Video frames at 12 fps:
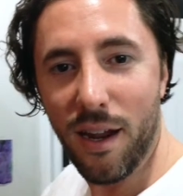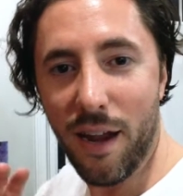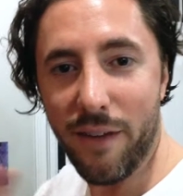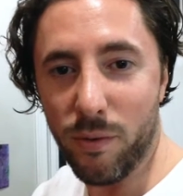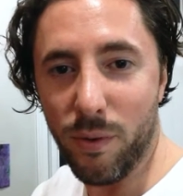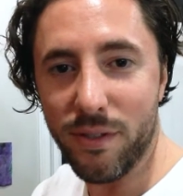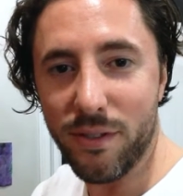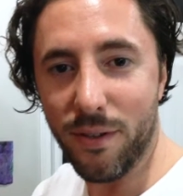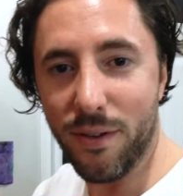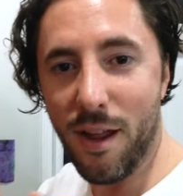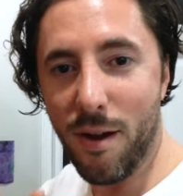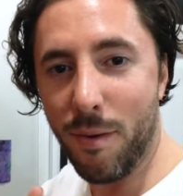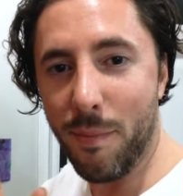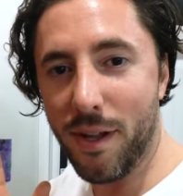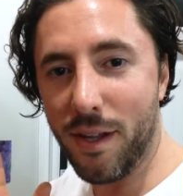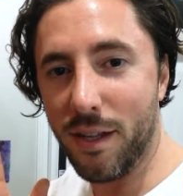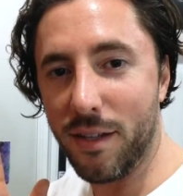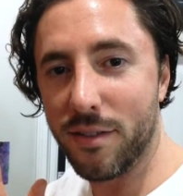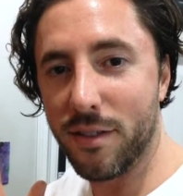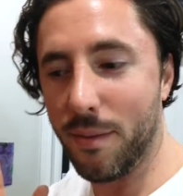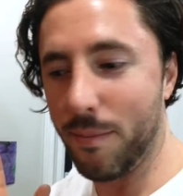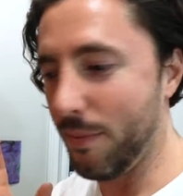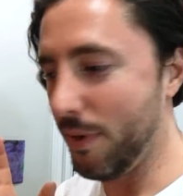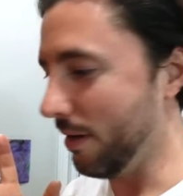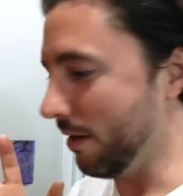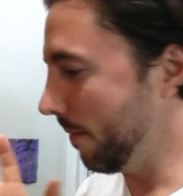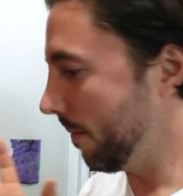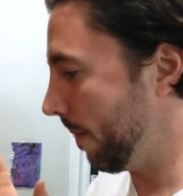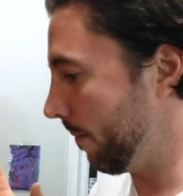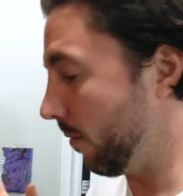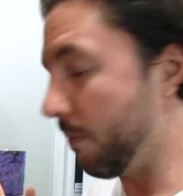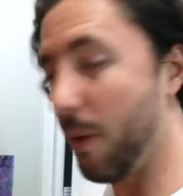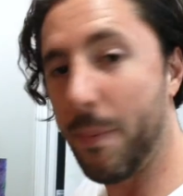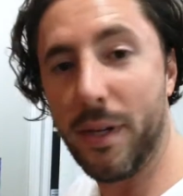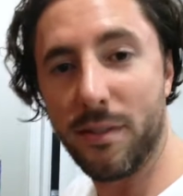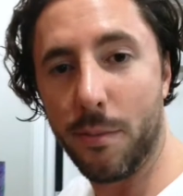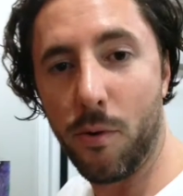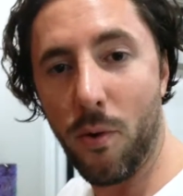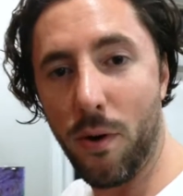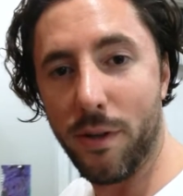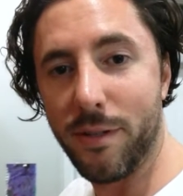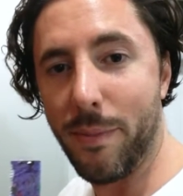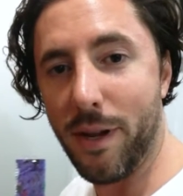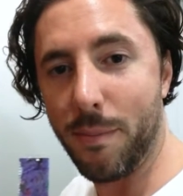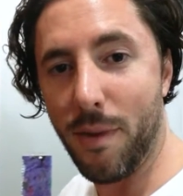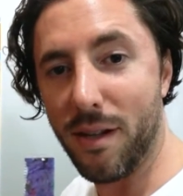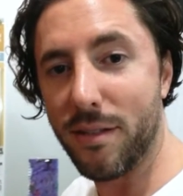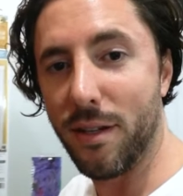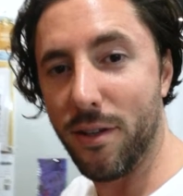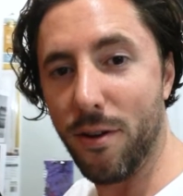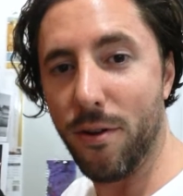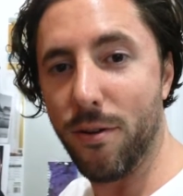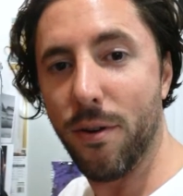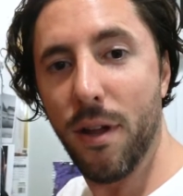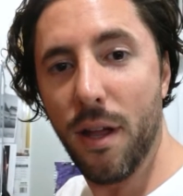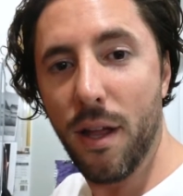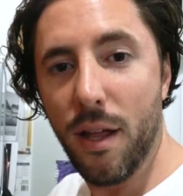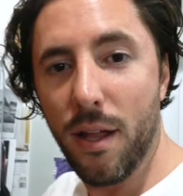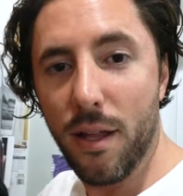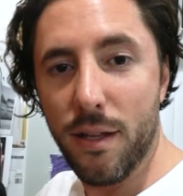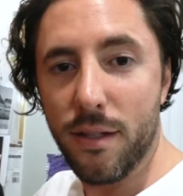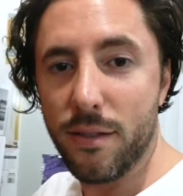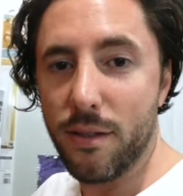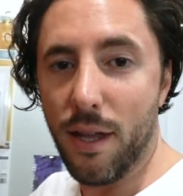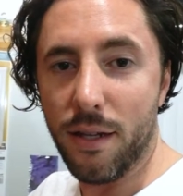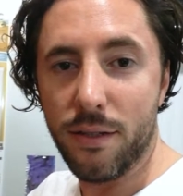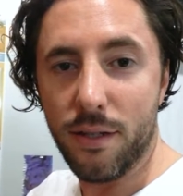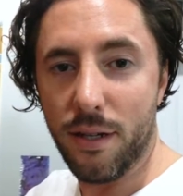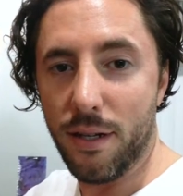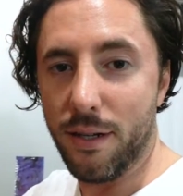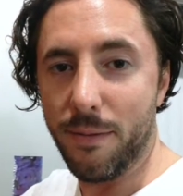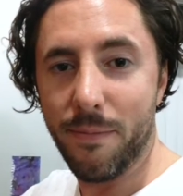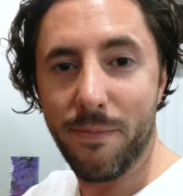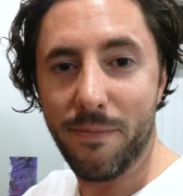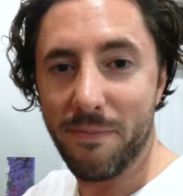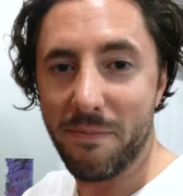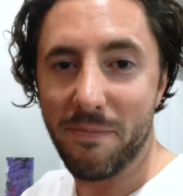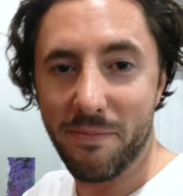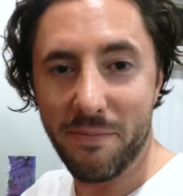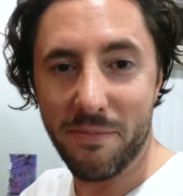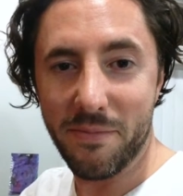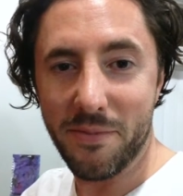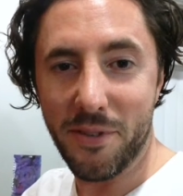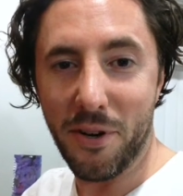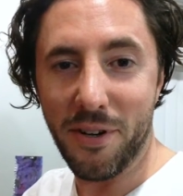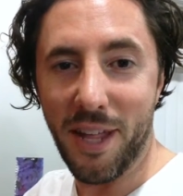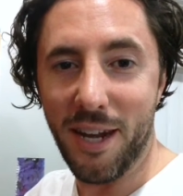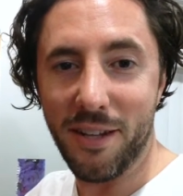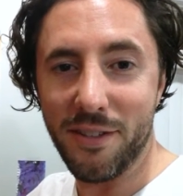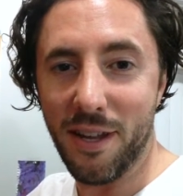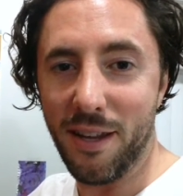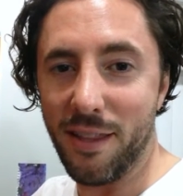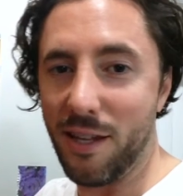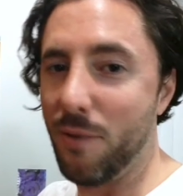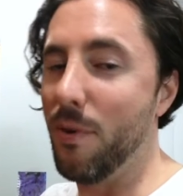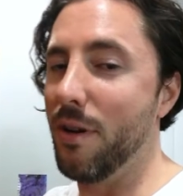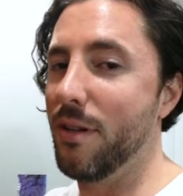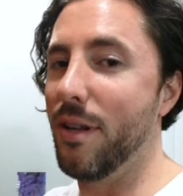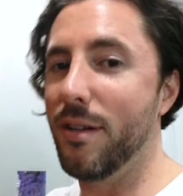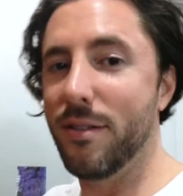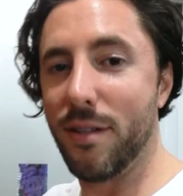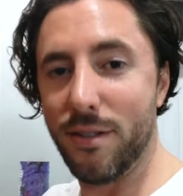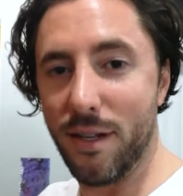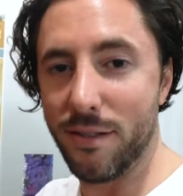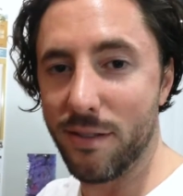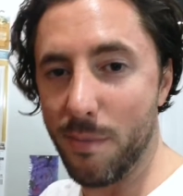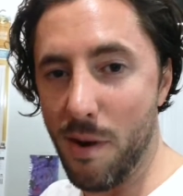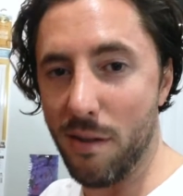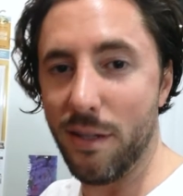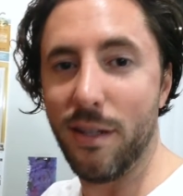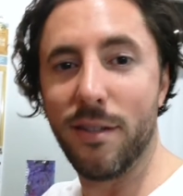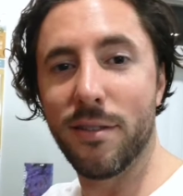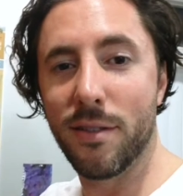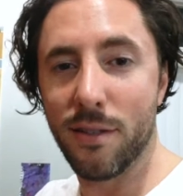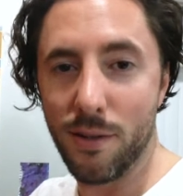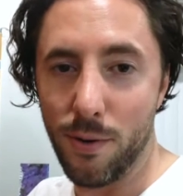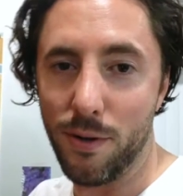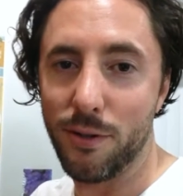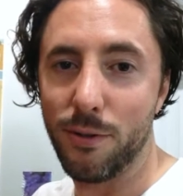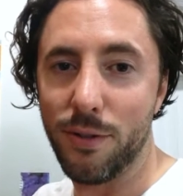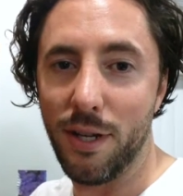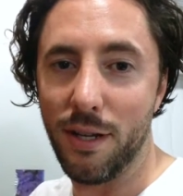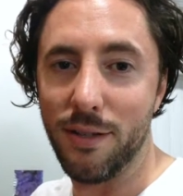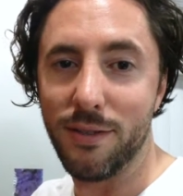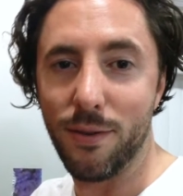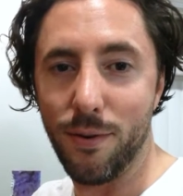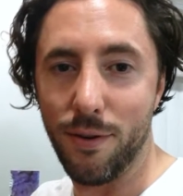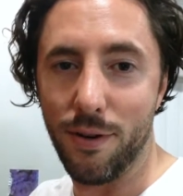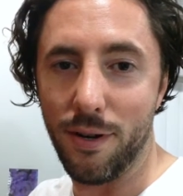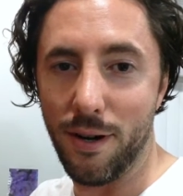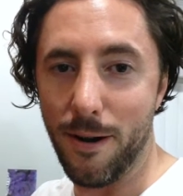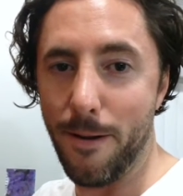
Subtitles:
Hey everyone, so now we're making we're prepping some corn to make masa dough slash turn that into anything you want, like such as tamales, corn tortillas, or